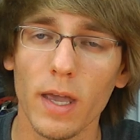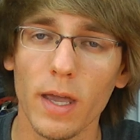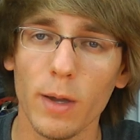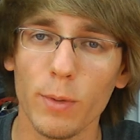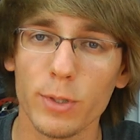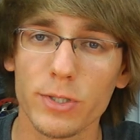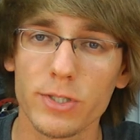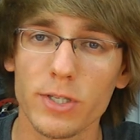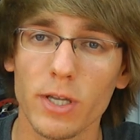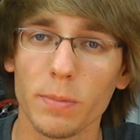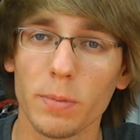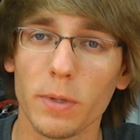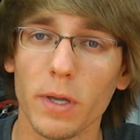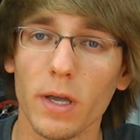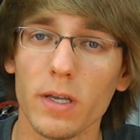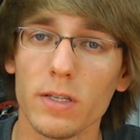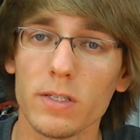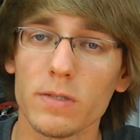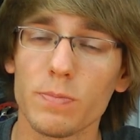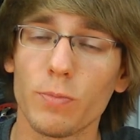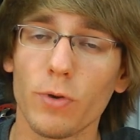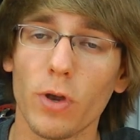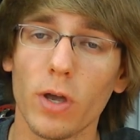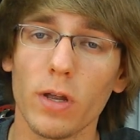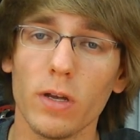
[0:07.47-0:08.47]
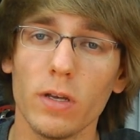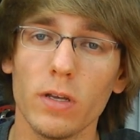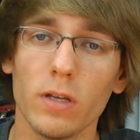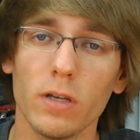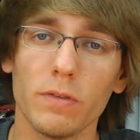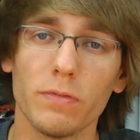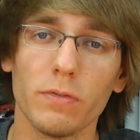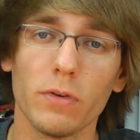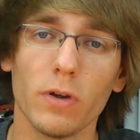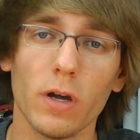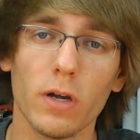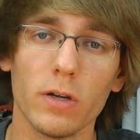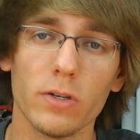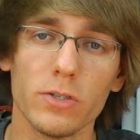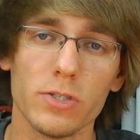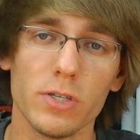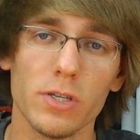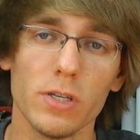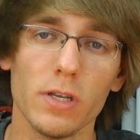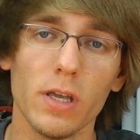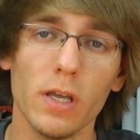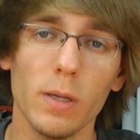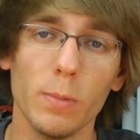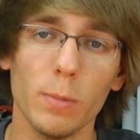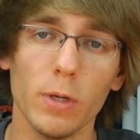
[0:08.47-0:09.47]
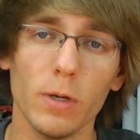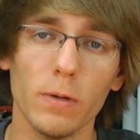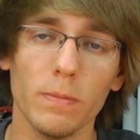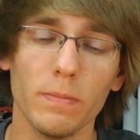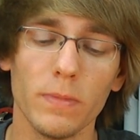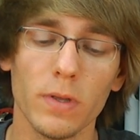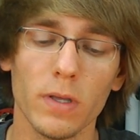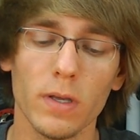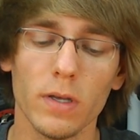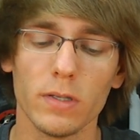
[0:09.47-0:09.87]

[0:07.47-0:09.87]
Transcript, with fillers: Hey, what's up guys? Brandon here for RC Nightmare.